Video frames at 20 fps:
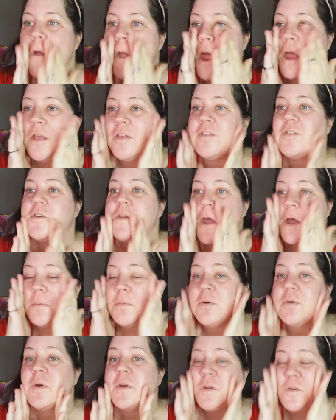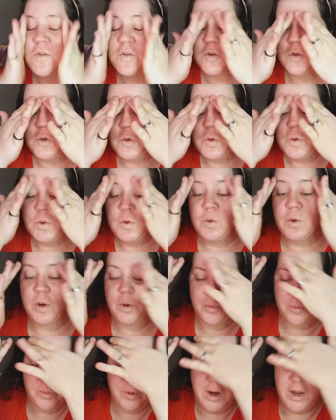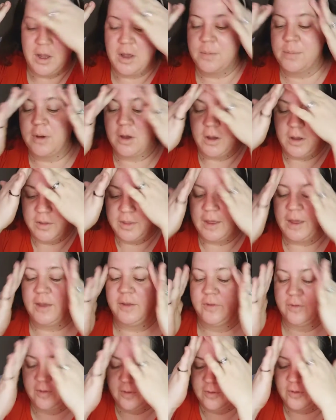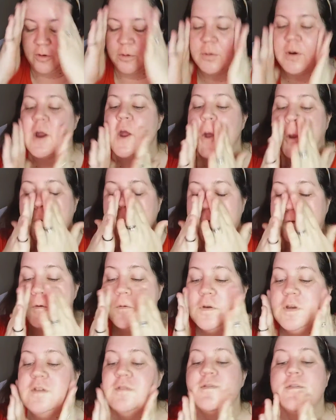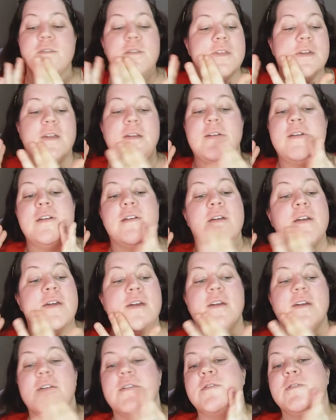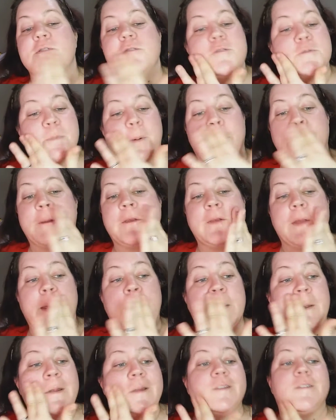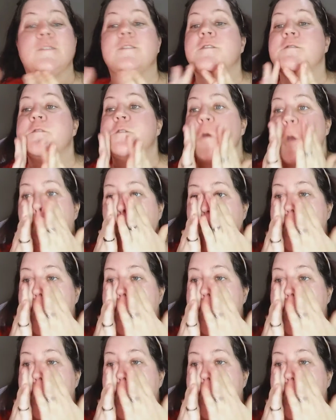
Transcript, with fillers: Okay, so now I'm going to rub all the essence around to evenly disperse it.